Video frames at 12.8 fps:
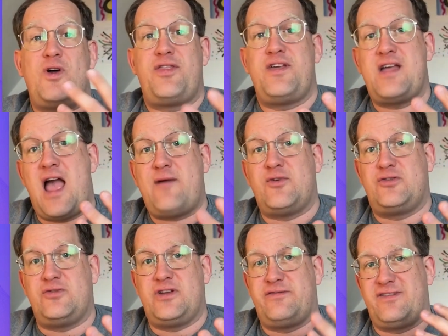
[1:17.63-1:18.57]
one thing I
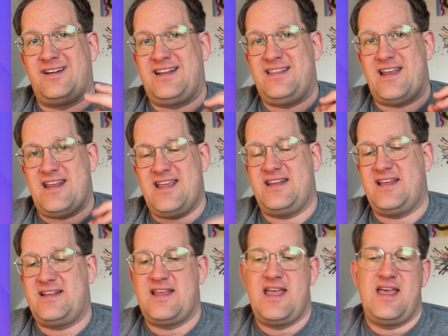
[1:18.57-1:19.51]
would do differently than he
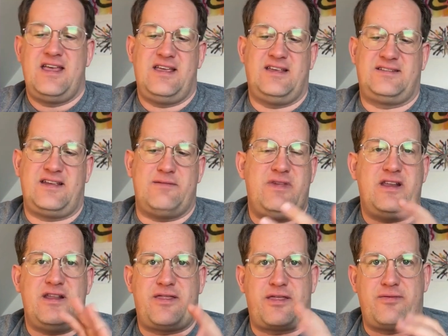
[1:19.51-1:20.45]
did is in
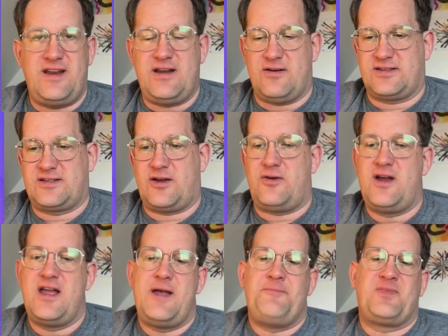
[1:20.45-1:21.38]
minute 3 or
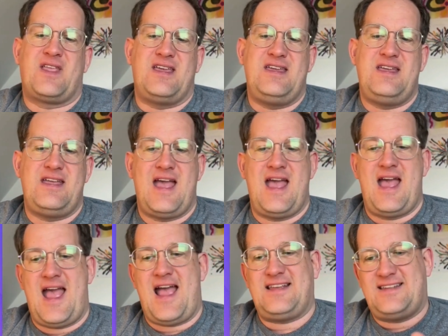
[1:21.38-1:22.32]
so, he
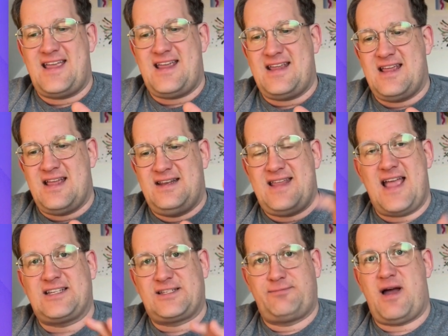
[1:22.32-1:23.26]
has a
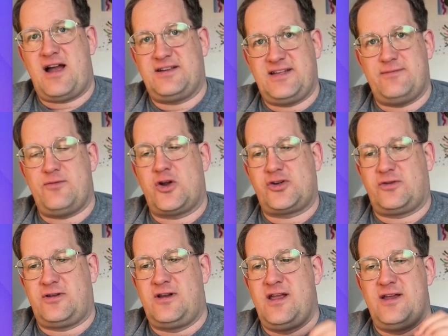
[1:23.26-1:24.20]
text parsing
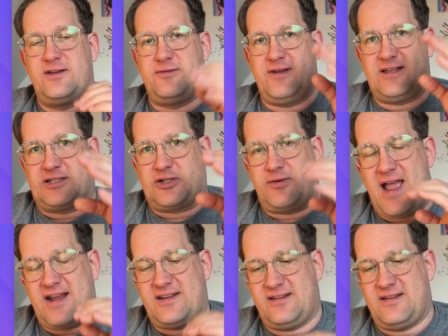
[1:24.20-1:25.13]
module to
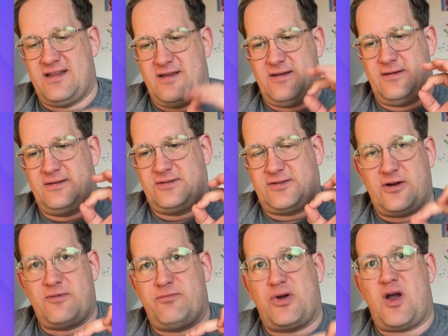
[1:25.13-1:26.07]
extract
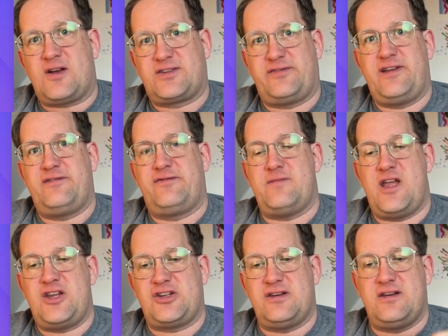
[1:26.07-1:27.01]
certain blocks of
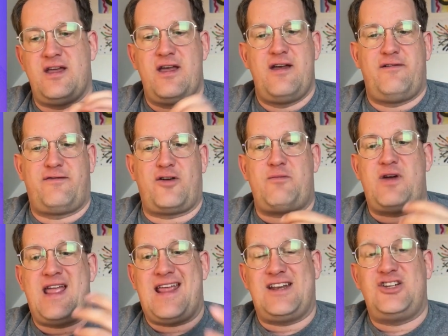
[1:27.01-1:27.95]
information
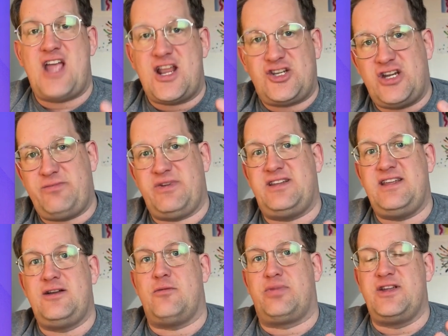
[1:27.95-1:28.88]
from a
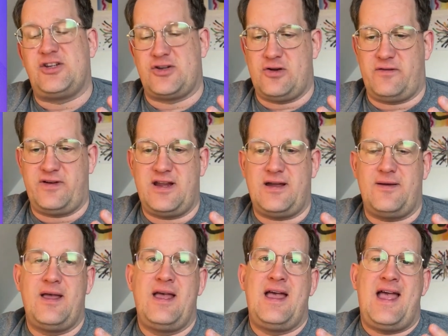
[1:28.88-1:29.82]
ChatGPT completion over here.